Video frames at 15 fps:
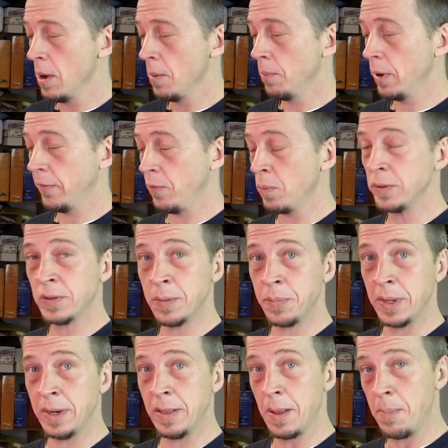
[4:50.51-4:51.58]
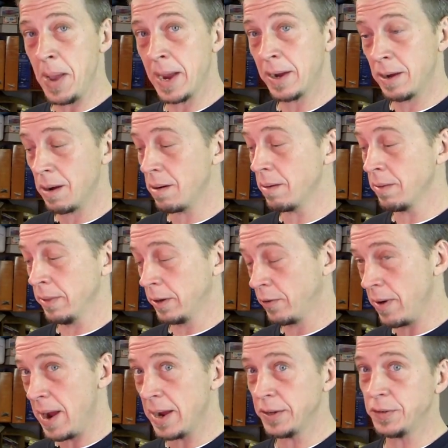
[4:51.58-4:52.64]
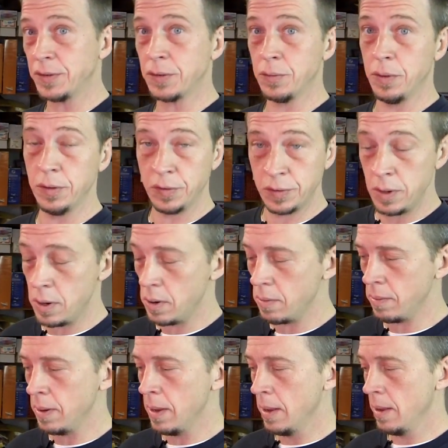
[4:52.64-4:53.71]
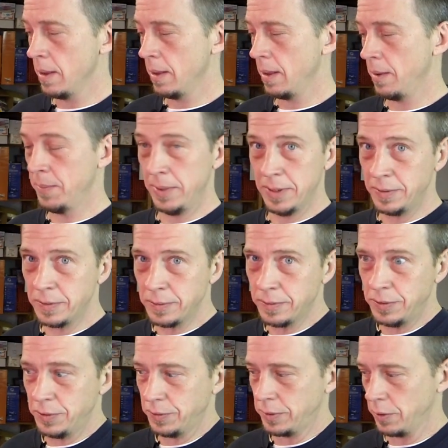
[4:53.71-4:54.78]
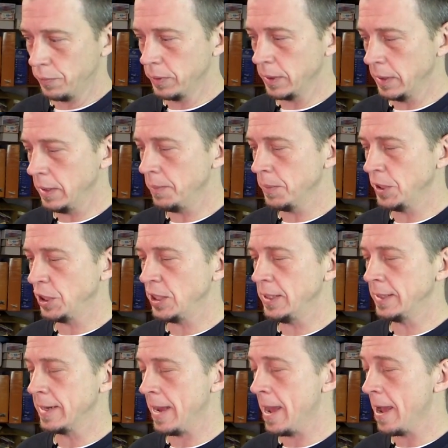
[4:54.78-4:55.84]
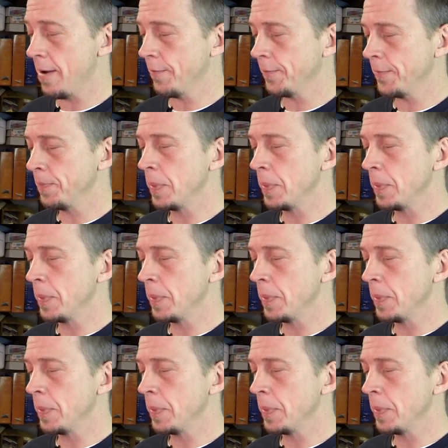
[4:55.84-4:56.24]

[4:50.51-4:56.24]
But if you want something in the backyard, in the grass or the snow, I mean, this is just a really neat machine to have.